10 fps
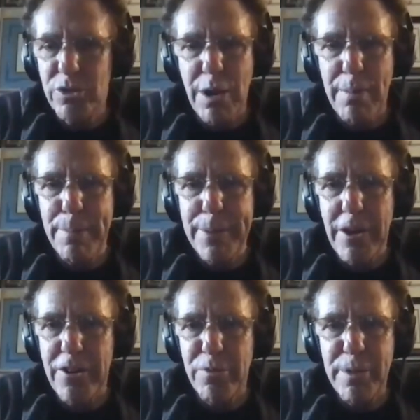Robert
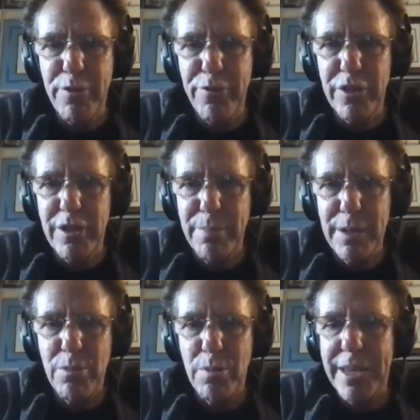Picardo, Mira Furlan, Bill
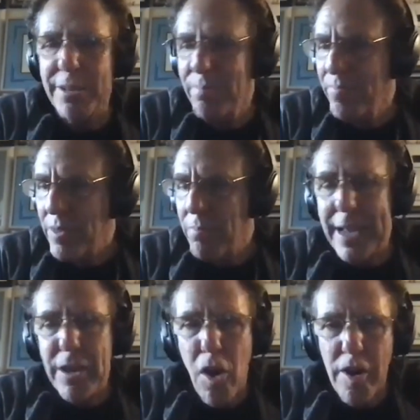Mumy,
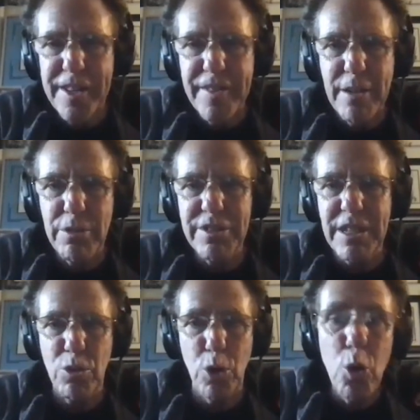Mike Harney, they would have
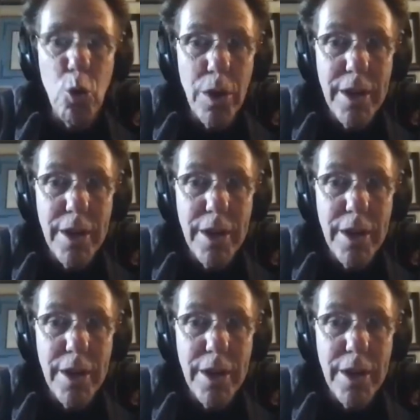said, Who?